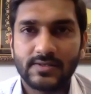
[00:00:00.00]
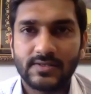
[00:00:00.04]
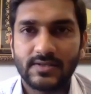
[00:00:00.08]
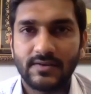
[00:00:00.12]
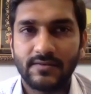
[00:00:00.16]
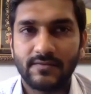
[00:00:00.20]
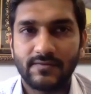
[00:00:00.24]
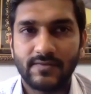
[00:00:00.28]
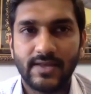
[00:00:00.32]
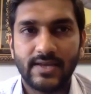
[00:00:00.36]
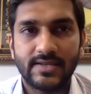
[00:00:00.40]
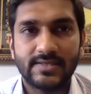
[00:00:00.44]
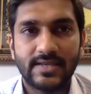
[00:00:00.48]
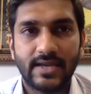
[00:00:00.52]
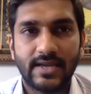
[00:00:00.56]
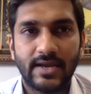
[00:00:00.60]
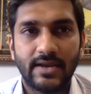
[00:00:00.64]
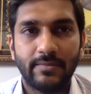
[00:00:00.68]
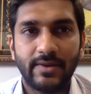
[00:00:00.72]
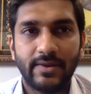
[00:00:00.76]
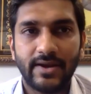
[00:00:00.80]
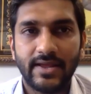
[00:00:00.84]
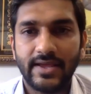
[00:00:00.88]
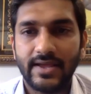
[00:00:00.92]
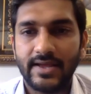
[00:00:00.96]
If there's
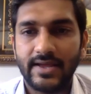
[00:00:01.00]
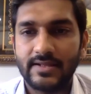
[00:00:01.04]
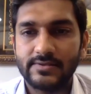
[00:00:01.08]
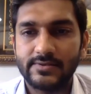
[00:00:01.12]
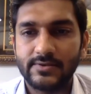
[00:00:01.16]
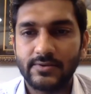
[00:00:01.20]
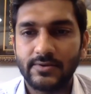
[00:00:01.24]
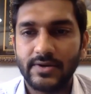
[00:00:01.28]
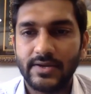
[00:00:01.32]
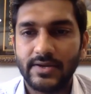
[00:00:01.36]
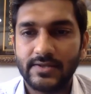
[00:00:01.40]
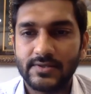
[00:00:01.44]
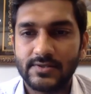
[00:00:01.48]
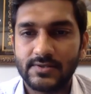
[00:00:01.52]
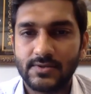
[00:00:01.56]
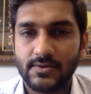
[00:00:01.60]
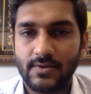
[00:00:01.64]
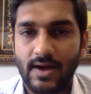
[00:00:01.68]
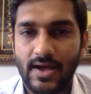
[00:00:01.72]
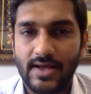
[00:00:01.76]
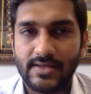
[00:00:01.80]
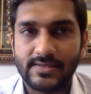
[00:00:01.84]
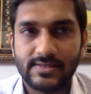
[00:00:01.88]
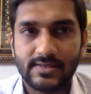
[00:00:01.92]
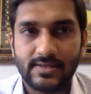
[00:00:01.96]
anybody else who needs to
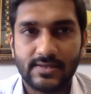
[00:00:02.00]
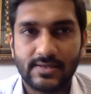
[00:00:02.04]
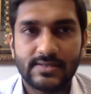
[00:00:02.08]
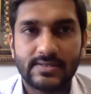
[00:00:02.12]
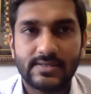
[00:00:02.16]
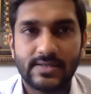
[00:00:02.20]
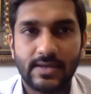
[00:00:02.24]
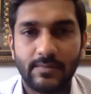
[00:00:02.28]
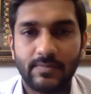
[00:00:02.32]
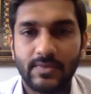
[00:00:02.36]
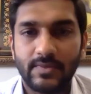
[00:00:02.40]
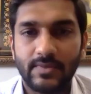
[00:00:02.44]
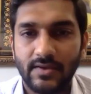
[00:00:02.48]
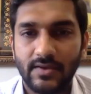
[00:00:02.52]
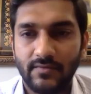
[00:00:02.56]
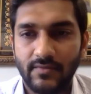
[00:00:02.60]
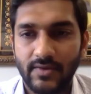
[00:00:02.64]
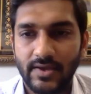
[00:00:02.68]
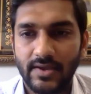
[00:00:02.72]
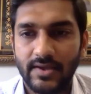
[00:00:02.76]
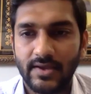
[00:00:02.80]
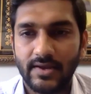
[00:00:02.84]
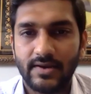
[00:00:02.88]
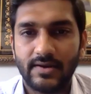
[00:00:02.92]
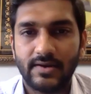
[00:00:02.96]
ask us something, we
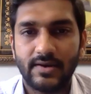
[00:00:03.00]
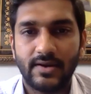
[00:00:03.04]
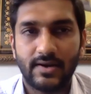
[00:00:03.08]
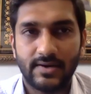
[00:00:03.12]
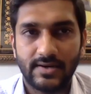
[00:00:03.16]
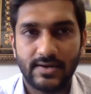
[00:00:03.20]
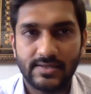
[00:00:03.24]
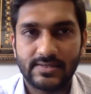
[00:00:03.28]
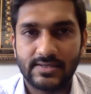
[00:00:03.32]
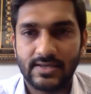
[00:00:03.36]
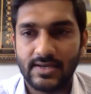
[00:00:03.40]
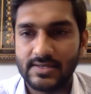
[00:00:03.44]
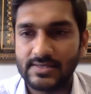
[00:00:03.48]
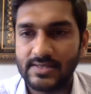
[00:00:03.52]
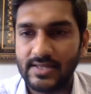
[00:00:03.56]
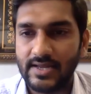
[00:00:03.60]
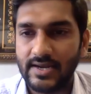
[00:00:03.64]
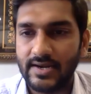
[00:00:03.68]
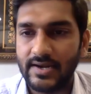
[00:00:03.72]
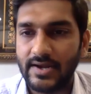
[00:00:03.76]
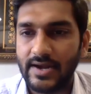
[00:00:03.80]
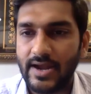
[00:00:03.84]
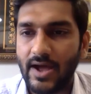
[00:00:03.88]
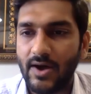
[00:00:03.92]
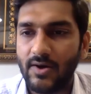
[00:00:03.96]
can discuss
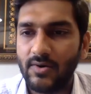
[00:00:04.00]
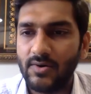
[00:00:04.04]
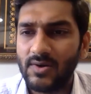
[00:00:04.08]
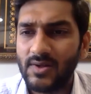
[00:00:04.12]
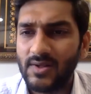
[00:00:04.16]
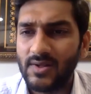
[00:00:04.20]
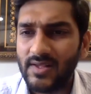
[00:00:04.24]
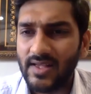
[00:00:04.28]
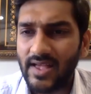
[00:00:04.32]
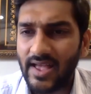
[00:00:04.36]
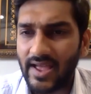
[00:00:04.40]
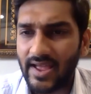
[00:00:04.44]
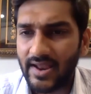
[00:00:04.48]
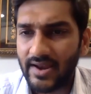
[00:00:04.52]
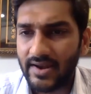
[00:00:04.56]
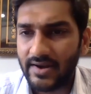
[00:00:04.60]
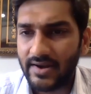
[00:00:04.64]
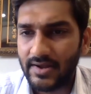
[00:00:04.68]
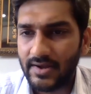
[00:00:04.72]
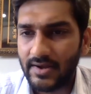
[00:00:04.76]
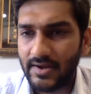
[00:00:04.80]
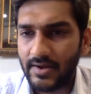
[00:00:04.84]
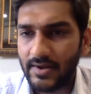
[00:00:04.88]
that now. And